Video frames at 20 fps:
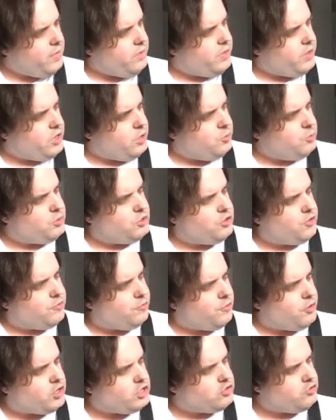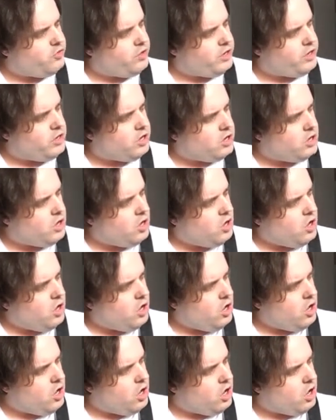Then you put your 1st finger
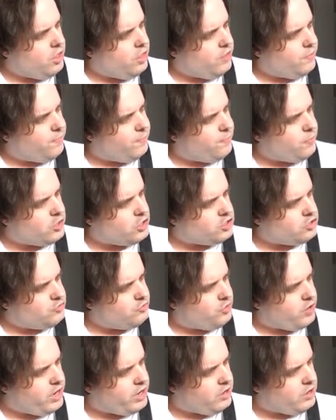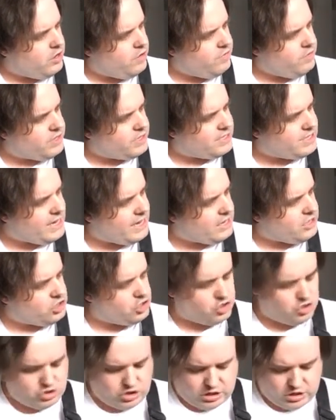on the 1st fret of the 2nd
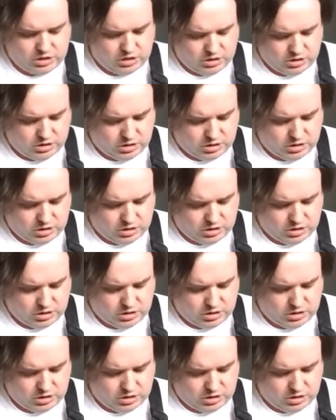string.